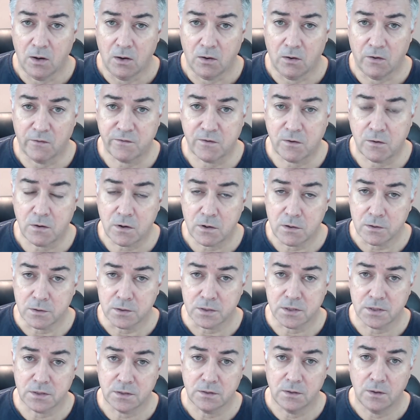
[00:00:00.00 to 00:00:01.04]
Of
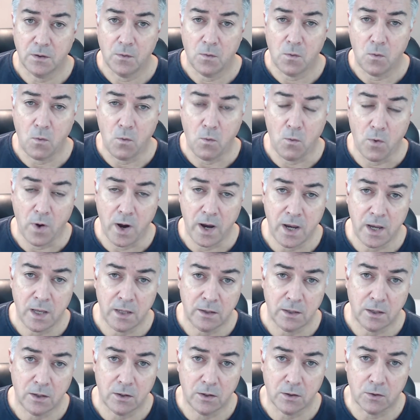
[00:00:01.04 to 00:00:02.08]
course, when
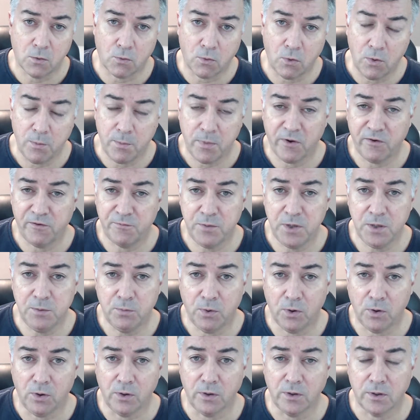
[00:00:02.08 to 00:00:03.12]
a group of
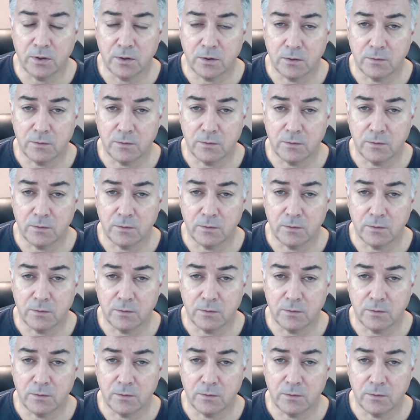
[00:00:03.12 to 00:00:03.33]
people